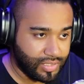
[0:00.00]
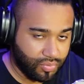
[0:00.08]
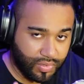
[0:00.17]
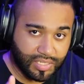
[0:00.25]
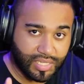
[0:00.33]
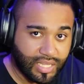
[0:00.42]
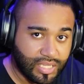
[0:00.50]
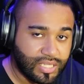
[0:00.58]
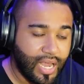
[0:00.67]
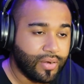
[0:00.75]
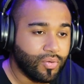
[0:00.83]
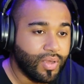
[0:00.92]
This is what he said in the
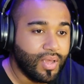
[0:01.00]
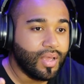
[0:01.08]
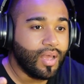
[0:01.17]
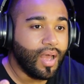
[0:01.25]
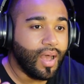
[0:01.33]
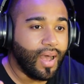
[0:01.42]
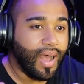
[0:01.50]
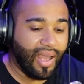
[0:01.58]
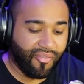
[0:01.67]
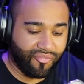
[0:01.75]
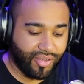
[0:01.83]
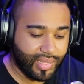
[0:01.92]
title.
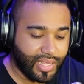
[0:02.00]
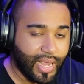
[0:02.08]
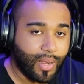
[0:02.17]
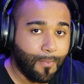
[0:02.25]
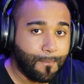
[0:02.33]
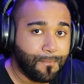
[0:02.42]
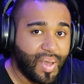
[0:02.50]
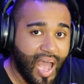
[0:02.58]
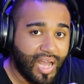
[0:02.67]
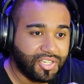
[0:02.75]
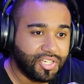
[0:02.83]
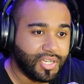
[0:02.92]
I feel like
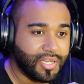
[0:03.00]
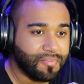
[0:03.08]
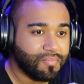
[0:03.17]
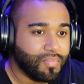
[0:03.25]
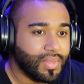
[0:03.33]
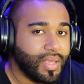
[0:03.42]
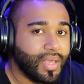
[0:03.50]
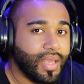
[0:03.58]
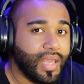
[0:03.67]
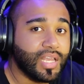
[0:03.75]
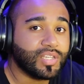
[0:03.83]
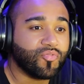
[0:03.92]
Patchy
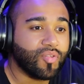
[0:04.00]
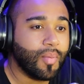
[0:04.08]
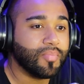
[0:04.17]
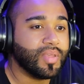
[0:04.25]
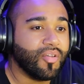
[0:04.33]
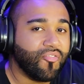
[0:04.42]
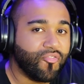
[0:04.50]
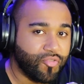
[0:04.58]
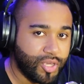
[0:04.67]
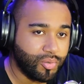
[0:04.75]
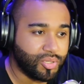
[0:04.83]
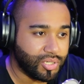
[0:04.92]
is from the
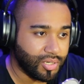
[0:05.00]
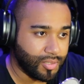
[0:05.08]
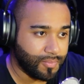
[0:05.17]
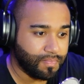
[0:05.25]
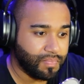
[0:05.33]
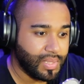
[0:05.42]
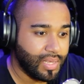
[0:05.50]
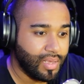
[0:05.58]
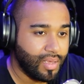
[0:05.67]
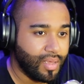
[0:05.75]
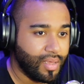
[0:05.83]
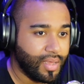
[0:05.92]
future
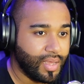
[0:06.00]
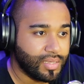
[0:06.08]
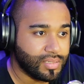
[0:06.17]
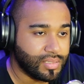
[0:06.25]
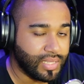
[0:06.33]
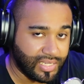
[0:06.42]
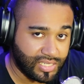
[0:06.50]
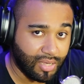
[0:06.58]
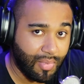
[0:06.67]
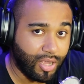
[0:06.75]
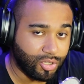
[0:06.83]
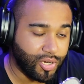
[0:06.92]
that
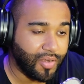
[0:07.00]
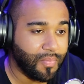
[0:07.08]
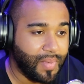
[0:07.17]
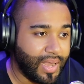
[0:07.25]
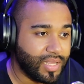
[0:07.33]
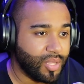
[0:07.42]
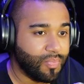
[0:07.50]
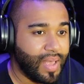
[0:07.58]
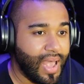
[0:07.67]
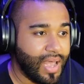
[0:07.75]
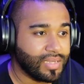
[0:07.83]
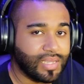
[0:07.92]
somehow traveled back in the
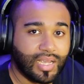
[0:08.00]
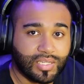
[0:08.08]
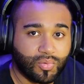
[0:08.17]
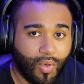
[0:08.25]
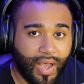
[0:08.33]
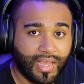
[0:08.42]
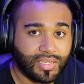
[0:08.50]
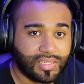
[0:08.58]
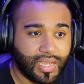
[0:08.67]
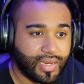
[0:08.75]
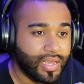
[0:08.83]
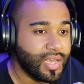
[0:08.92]
past. That's why he
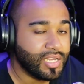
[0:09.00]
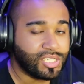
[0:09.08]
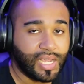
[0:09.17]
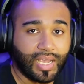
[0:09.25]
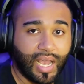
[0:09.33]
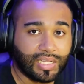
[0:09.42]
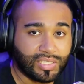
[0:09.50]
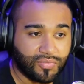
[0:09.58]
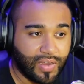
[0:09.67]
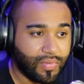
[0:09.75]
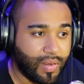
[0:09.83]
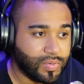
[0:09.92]
said Shanghai's
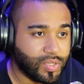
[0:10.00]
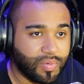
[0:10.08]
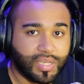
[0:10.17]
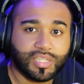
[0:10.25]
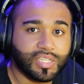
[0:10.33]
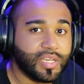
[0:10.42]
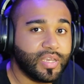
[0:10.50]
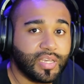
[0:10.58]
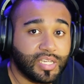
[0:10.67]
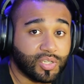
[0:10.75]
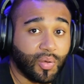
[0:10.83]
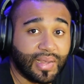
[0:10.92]
his favorite episode, because
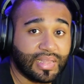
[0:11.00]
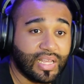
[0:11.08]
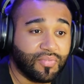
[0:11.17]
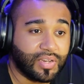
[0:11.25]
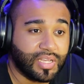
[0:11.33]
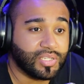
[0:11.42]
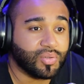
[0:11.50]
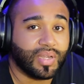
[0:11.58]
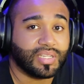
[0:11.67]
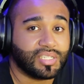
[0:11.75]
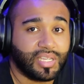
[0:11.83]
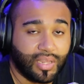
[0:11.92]
he's already lived it. He's
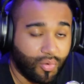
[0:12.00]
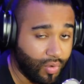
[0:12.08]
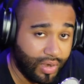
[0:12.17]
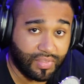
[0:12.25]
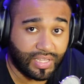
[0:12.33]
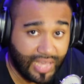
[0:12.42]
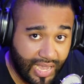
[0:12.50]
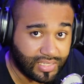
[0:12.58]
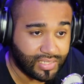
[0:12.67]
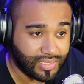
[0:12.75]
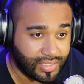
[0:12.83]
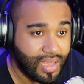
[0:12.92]
already seen it. Whatever the
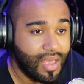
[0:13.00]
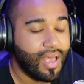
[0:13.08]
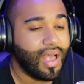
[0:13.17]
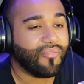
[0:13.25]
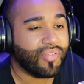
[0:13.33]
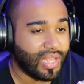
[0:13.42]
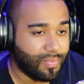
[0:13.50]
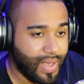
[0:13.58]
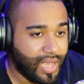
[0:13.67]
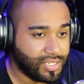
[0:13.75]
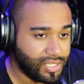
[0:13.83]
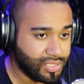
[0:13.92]
case is, I feel like
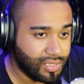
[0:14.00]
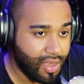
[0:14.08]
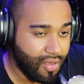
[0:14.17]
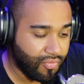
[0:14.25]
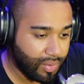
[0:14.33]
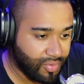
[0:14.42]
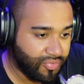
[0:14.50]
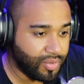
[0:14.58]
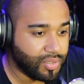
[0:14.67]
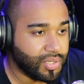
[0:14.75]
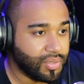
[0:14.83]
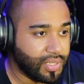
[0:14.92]
Patchy's from the
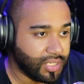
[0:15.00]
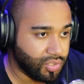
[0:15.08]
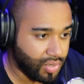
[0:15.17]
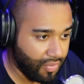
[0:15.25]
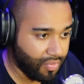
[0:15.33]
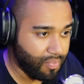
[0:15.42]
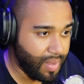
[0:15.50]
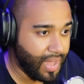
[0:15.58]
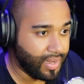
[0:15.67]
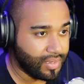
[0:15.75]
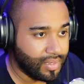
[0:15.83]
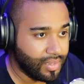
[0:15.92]
future that's traveled
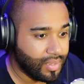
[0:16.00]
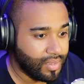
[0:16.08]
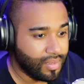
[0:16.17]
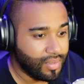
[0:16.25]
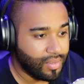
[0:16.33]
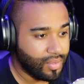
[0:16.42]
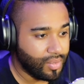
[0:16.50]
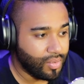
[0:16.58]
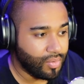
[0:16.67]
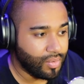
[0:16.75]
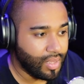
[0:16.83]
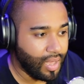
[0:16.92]
back.
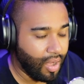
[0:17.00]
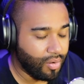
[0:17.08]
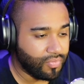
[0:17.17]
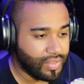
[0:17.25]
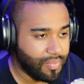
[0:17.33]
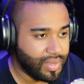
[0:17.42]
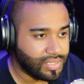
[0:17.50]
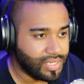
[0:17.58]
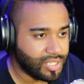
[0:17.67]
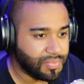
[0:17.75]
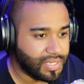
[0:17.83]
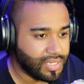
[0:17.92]
I don't know if that makes
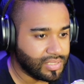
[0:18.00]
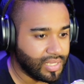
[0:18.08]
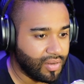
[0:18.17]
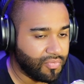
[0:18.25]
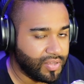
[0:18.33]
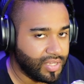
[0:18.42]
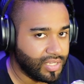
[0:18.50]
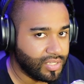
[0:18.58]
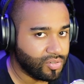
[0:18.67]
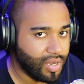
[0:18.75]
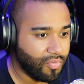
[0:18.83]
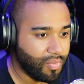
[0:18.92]
sense, because then if
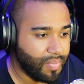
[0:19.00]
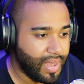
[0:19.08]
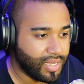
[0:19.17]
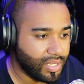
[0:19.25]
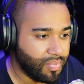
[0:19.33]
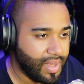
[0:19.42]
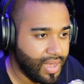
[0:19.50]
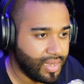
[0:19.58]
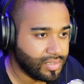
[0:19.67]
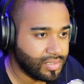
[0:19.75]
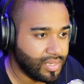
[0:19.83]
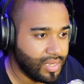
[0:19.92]
he traveled back in the
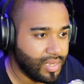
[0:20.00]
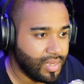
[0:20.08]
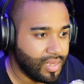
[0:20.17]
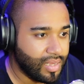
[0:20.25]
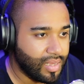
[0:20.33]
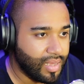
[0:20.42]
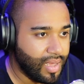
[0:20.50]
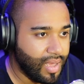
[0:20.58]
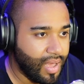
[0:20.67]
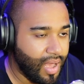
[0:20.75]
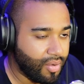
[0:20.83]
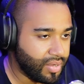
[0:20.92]
past,
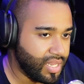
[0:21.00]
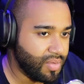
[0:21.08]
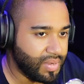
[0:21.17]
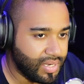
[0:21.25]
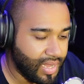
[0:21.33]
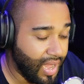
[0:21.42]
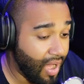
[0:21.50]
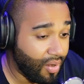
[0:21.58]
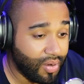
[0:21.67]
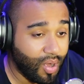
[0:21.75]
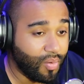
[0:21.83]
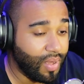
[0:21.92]
how could he be dead? I
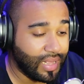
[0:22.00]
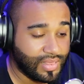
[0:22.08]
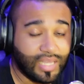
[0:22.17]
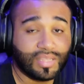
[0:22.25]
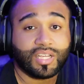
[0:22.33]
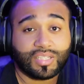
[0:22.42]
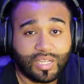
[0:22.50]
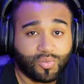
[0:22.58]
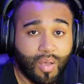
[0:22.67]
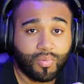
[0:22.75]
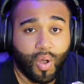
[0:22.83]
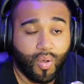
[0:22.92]
don't know. That's
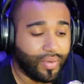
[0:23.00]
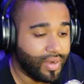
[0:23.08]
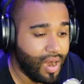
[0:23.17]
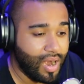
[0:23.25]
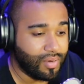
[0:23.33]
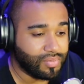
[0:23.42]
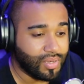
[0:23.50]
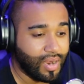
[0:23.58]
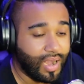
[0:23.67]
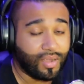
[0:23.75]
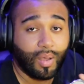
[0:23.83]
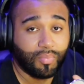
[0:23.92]
what I'm going with. All right, I'm
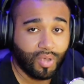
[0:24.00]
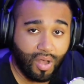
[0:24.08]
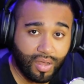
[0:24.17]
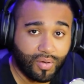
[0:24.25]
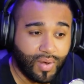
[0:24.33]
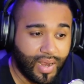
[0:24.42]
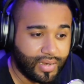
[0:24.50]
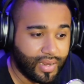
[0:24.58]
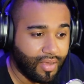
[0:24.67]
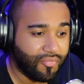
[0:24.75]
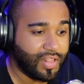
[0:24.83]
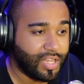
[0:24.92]
sorry. I'm calling it right
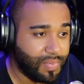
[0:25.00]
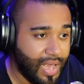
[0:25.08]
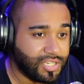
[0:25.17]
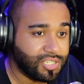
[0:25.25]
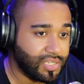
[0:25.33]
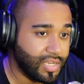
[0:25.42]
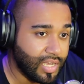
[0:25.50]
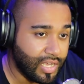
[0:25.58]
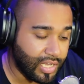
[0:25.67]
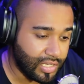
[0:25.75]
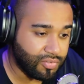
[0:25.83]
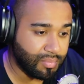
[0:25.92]
now. I feel like Patchy
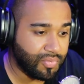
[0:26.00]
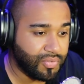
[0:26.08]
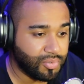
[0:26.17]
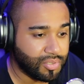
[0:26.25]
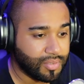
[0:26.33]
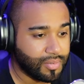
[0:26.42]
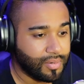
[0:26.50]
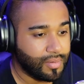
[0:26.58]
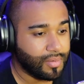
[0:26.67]
is from the future.